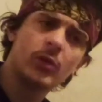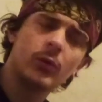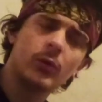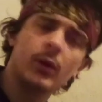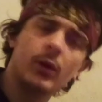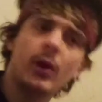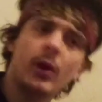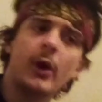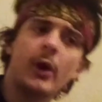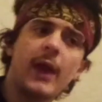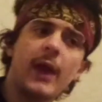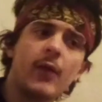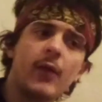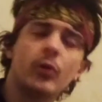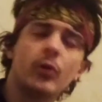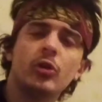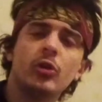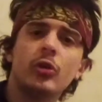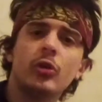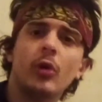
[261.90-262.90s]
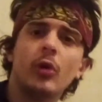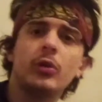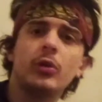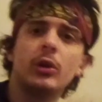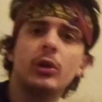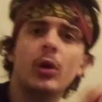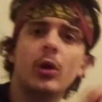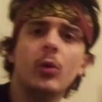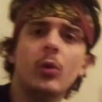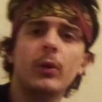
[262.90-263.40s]
on average start to
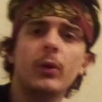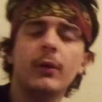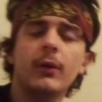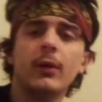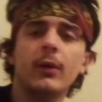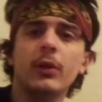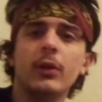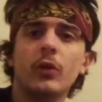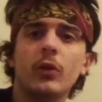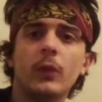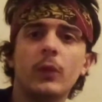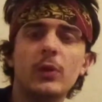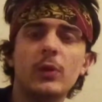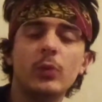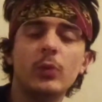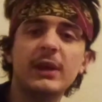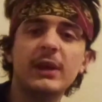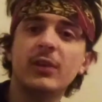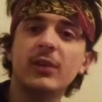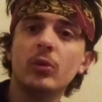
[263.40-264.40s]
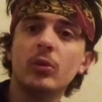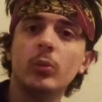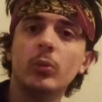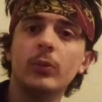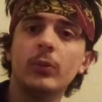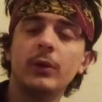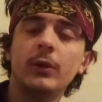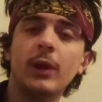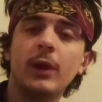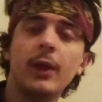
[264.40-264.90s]
go 3 weeks
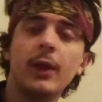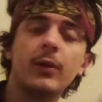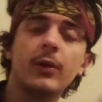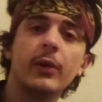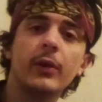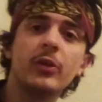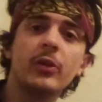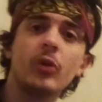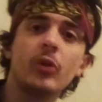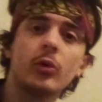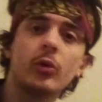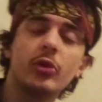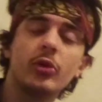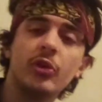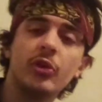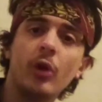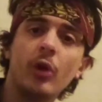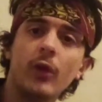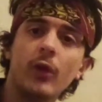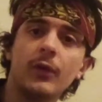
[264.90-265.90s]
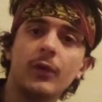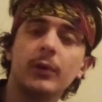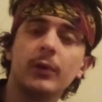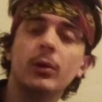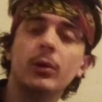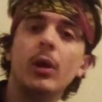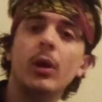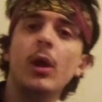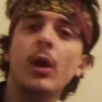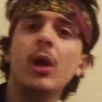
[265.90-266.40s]
until they start starving.
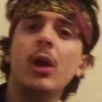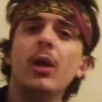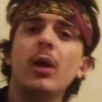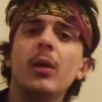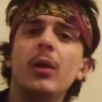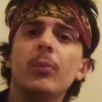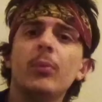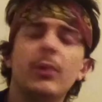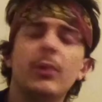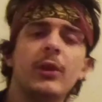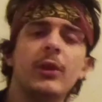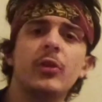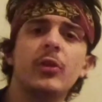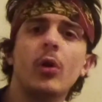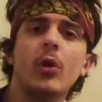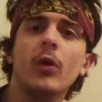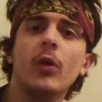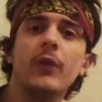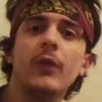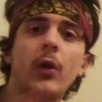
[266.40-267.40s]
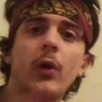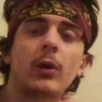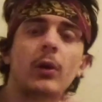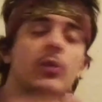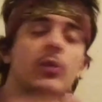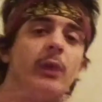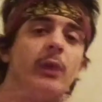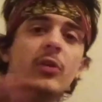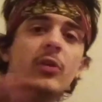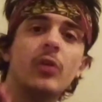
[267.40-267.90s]
But this all varies
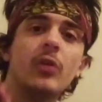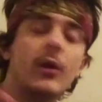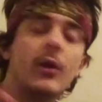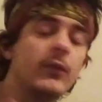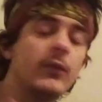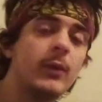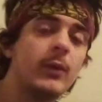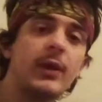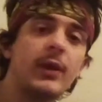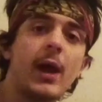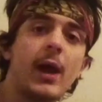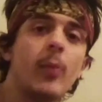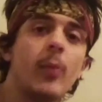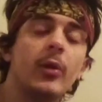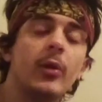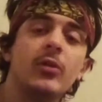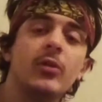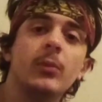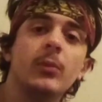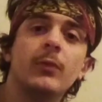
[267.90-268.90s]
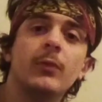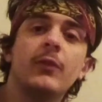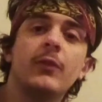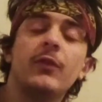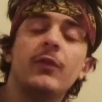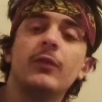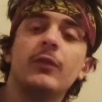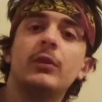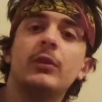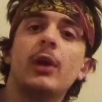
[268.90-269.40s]
based on metabolism,
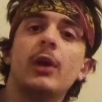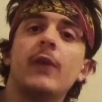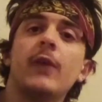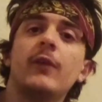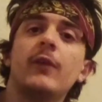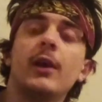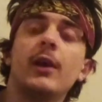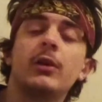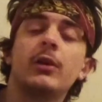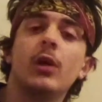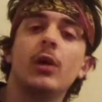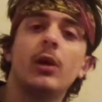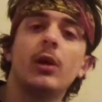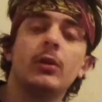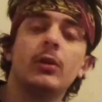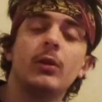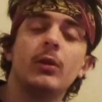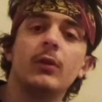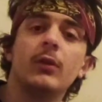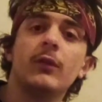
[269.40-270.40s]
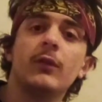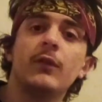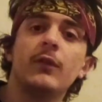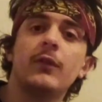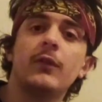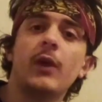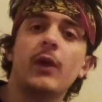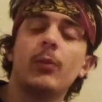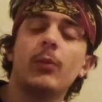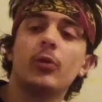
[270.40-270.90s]

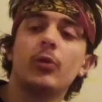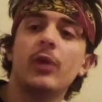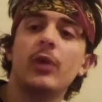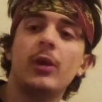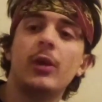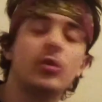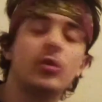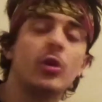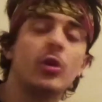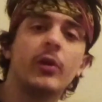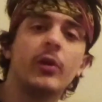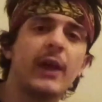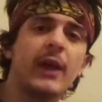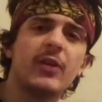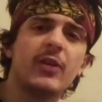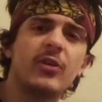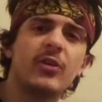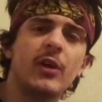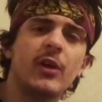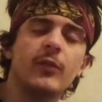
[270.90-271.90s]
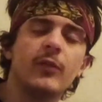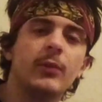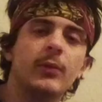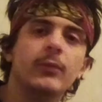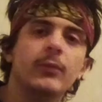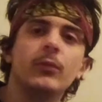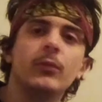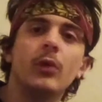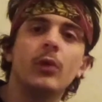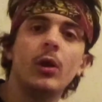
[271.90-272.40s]
fat percentage, all that stuff. But
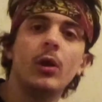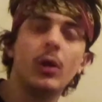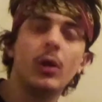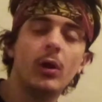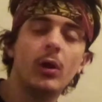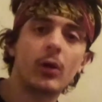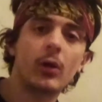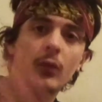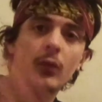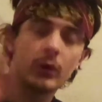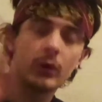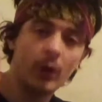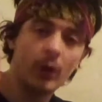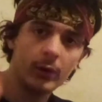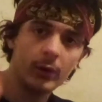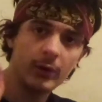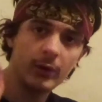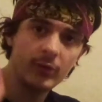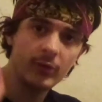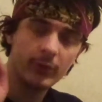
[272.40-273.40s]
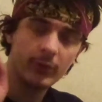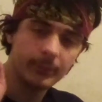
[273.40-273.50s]
regardless,